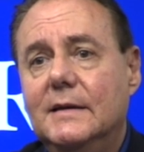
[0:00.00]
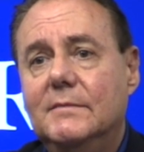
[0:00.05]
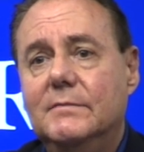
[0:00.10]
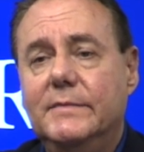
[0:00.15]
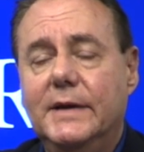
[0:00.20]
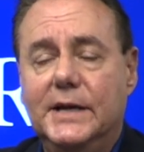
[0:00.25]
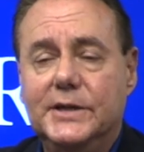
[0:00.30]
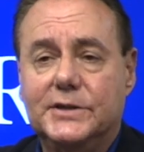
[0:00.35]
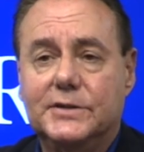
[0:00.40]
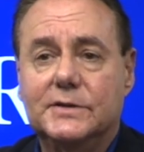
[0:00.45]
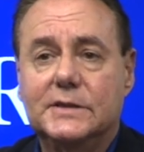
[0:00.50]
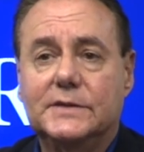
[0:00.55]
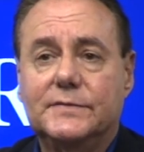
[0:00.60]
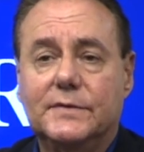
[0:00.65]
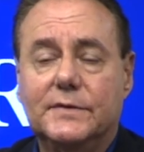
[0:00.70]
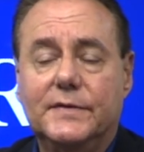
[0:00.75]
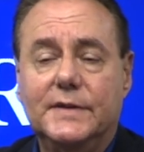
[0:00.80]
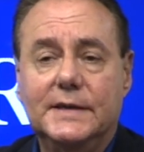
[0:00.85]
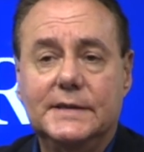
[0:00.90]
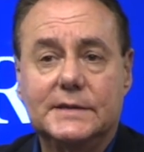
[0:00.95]
measures
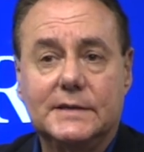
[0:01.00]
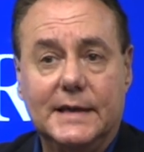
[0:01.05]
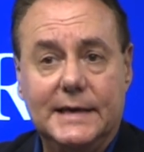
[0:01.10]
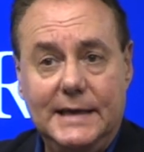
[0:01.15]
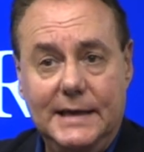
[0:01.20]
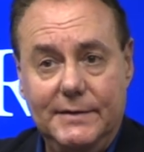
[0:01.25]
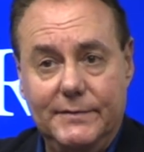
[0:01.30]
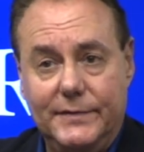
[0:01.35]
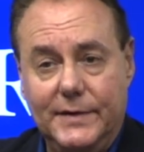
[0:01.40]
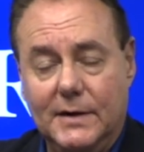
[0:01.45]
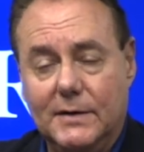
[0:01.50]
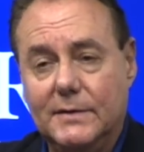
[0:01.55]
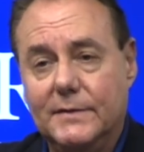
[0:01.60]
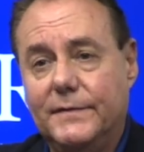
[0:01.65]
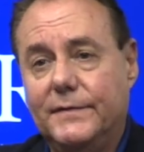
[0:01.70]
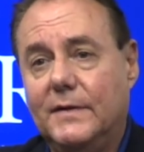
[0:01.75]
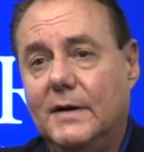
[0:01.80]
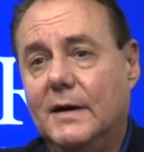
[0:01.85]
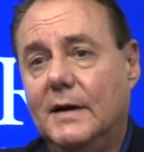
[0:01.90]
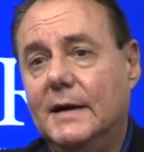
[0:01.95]
for things like
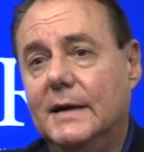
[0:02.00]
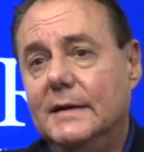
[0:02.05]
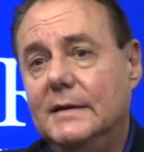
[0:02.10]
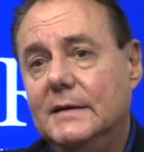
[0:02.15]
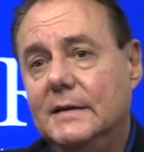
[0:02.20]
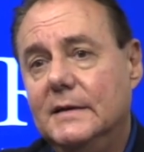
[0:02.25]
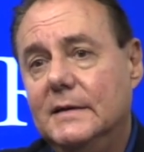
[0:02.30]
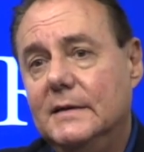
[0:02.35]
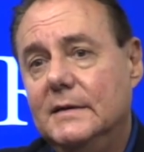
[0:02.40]
E-Verify,